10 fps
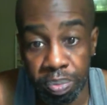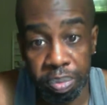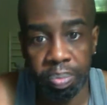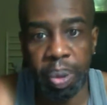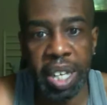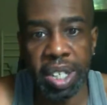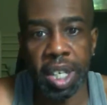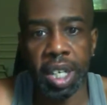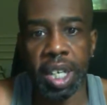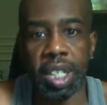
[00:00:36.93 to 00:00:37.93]

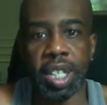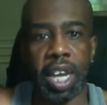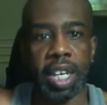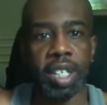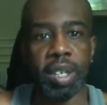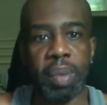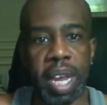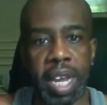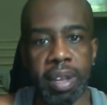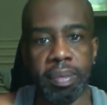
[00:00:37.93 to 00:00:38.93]
basically saying to
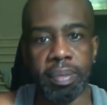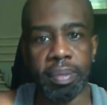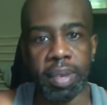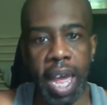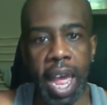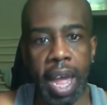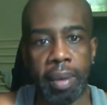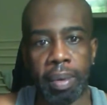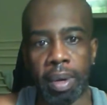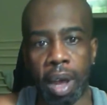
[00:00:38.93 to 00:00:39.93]
me, yeah,
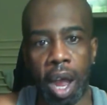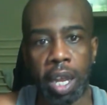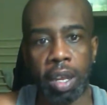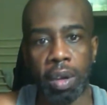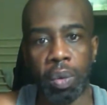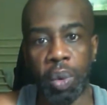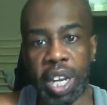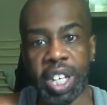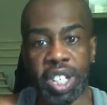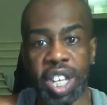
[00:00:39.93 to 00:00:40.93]
like, we're
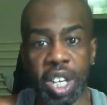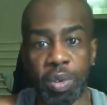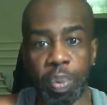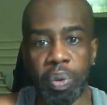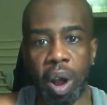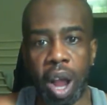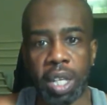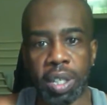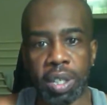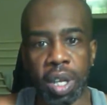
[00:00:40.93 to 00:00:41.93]
going to send you a
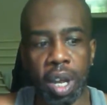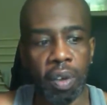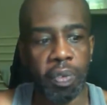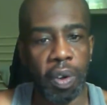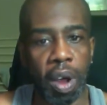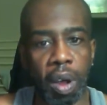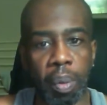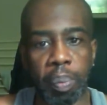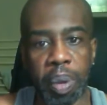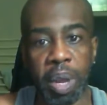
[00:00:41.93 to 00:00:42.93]
prize for
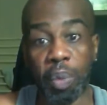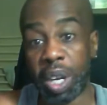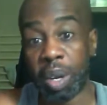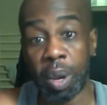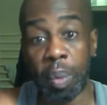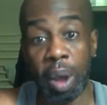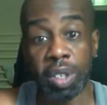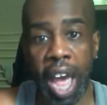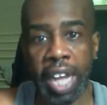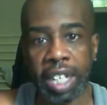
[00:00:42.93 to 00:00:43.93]
being one of the
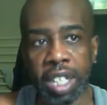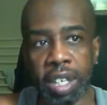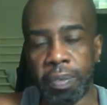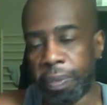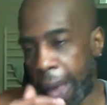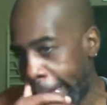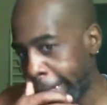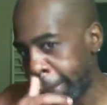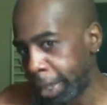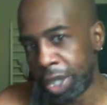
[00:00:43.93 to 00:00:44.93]
most active
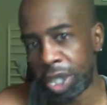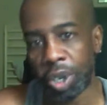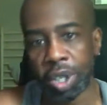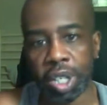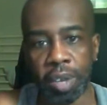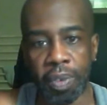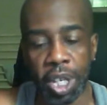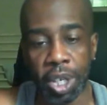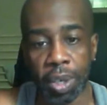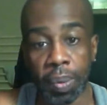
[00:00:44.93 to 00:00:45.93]
agents on the
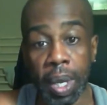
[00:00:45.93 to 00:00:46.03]
division.